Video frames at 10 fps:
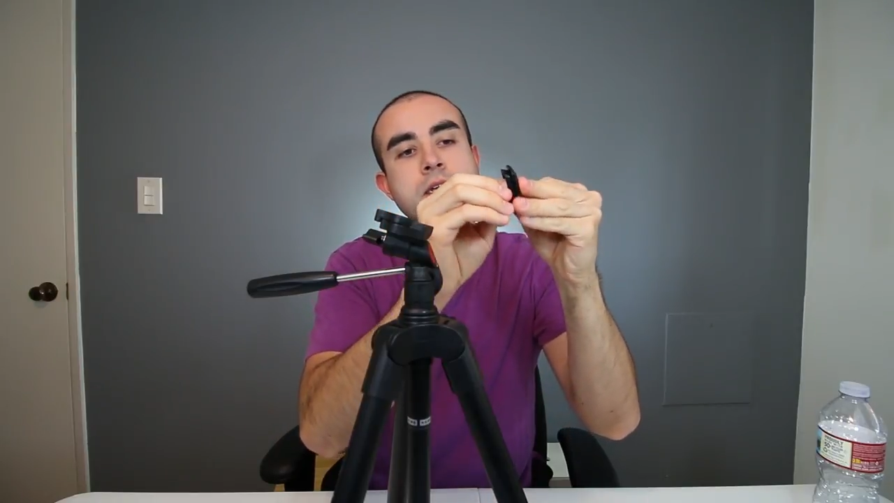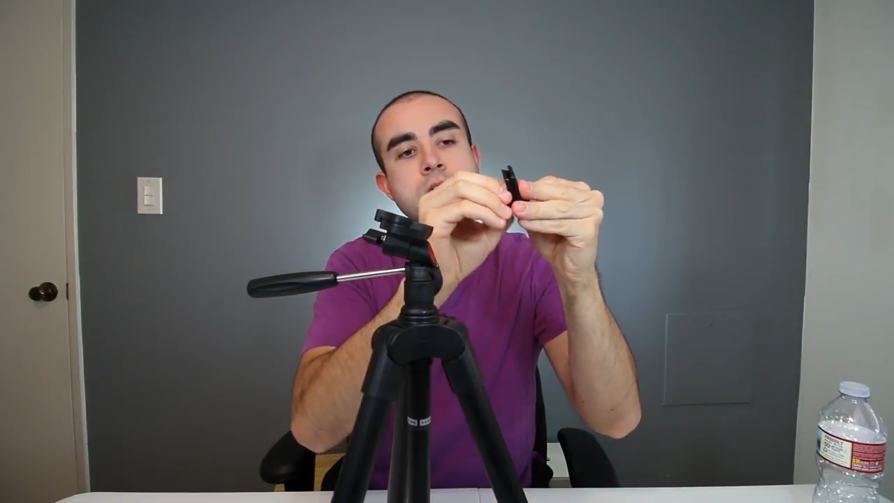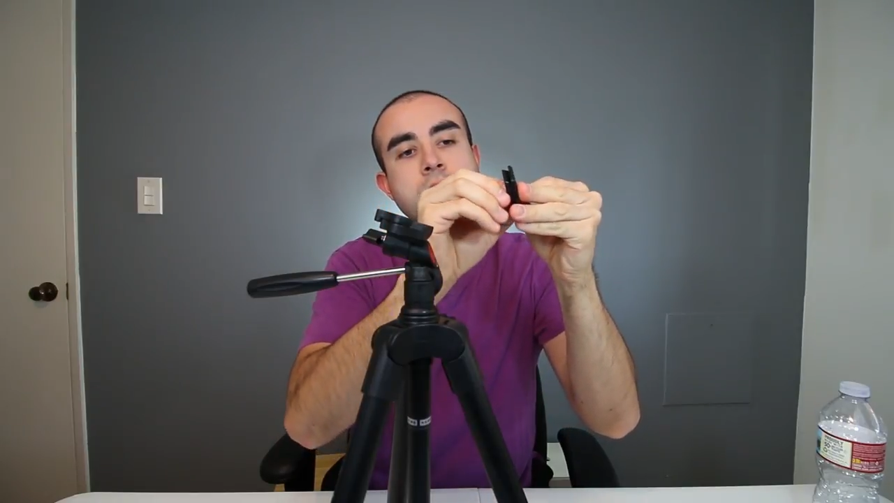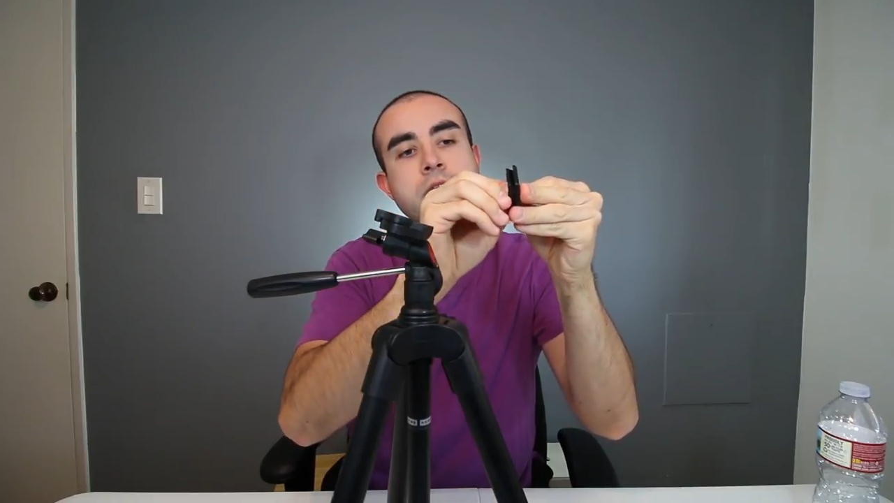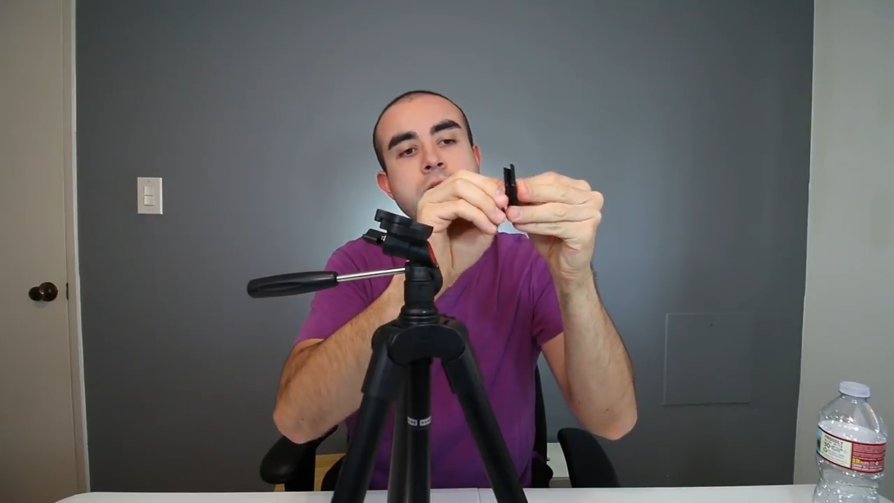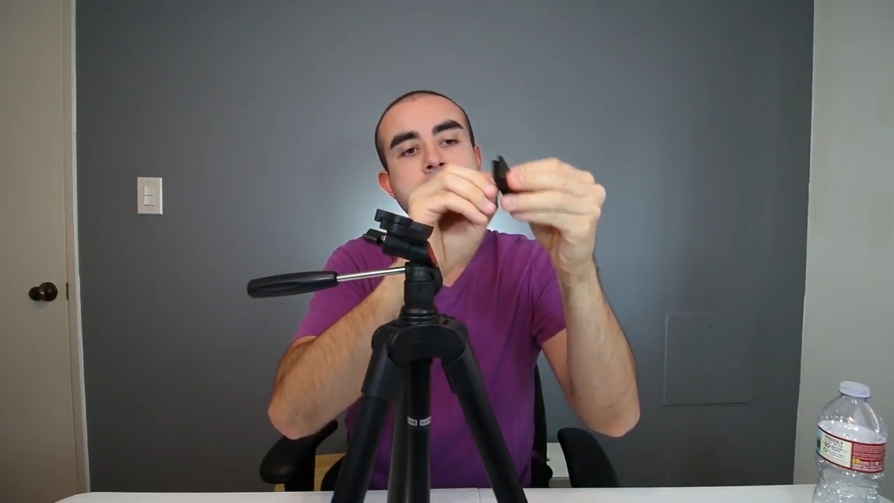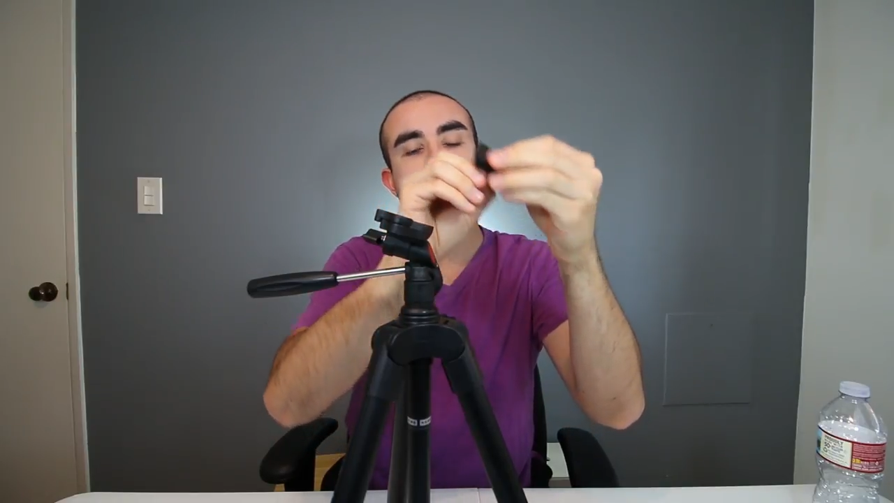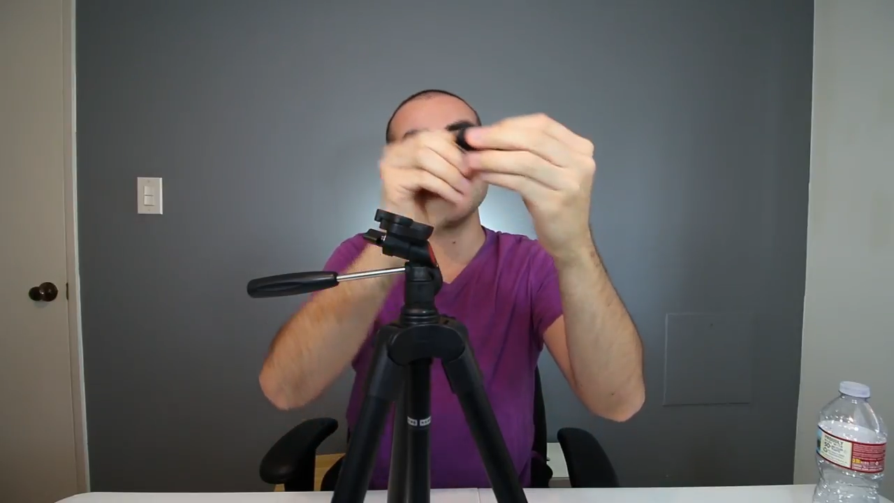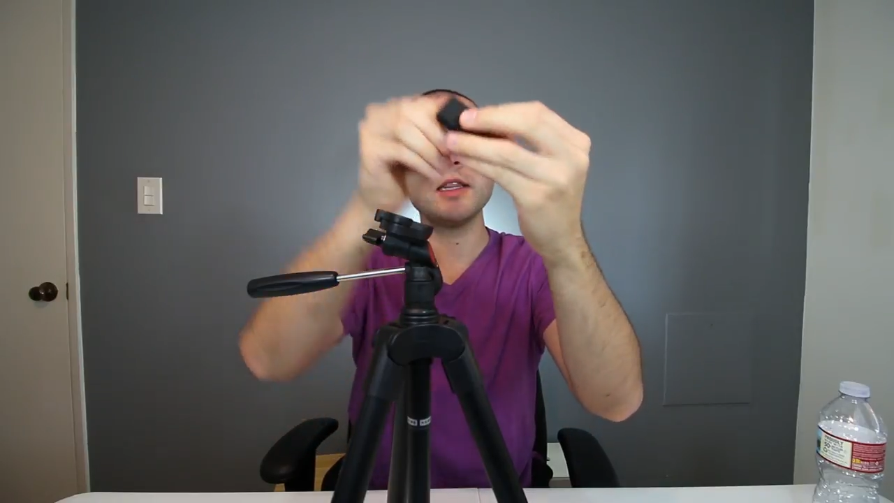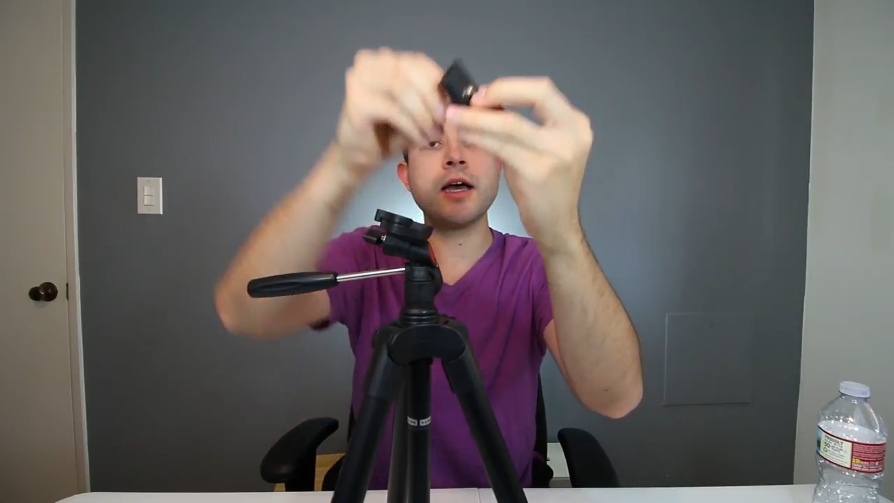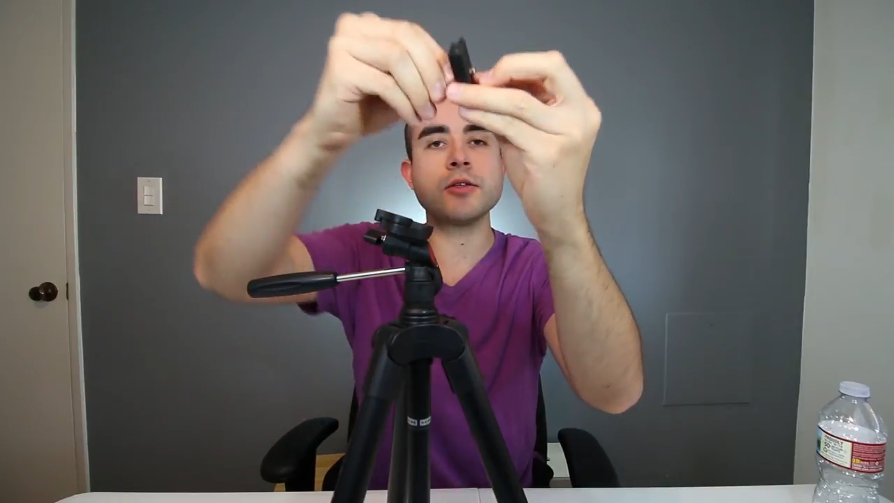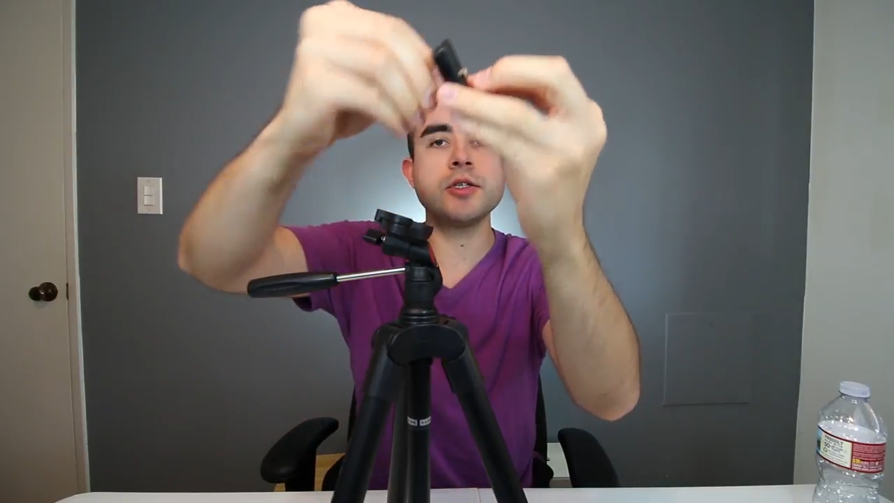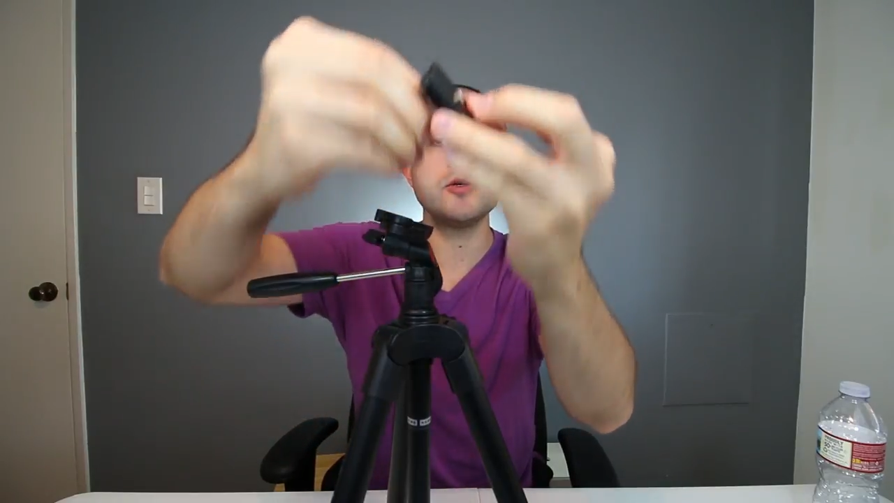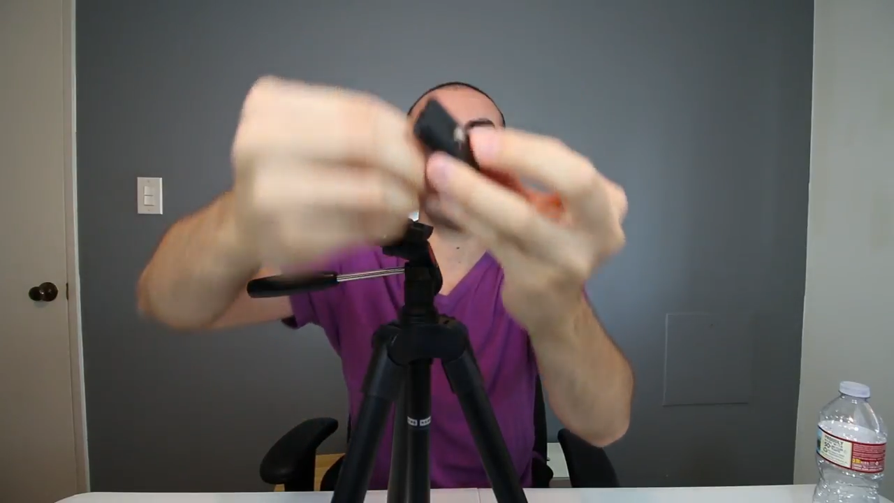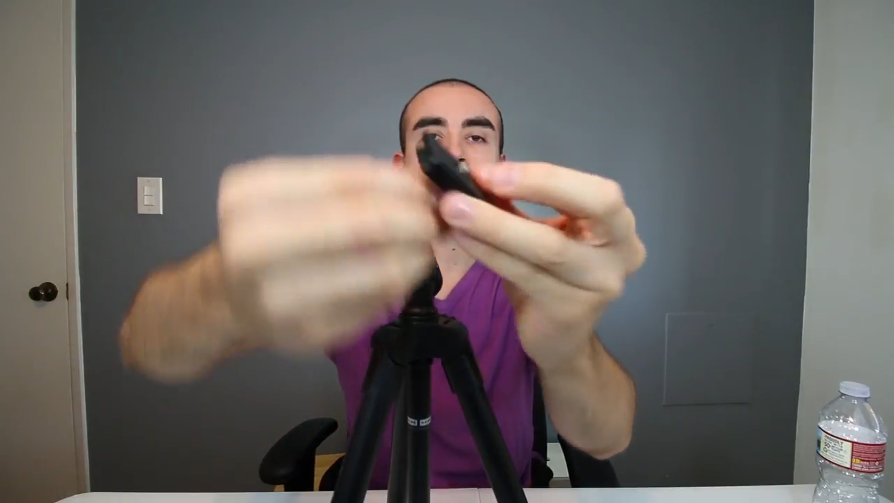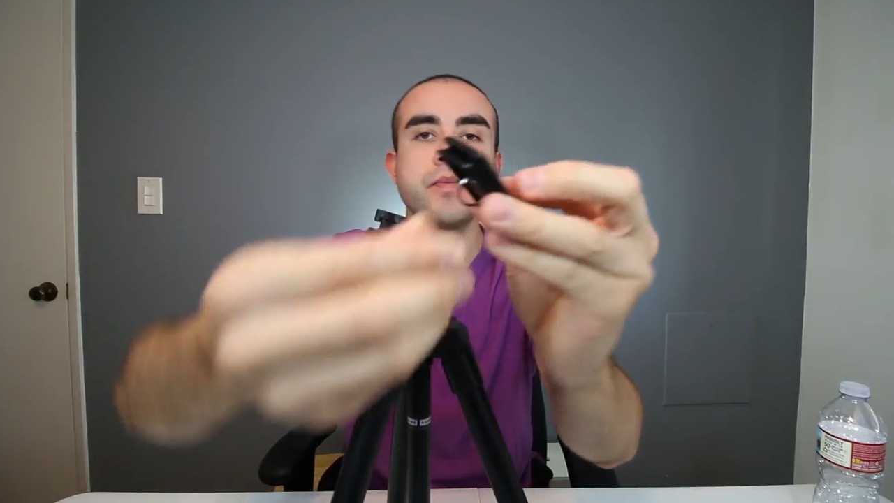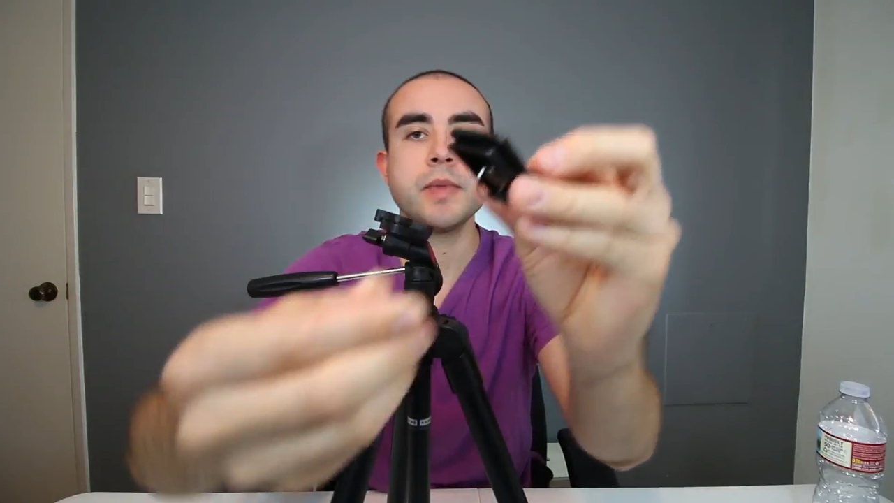So this allows you,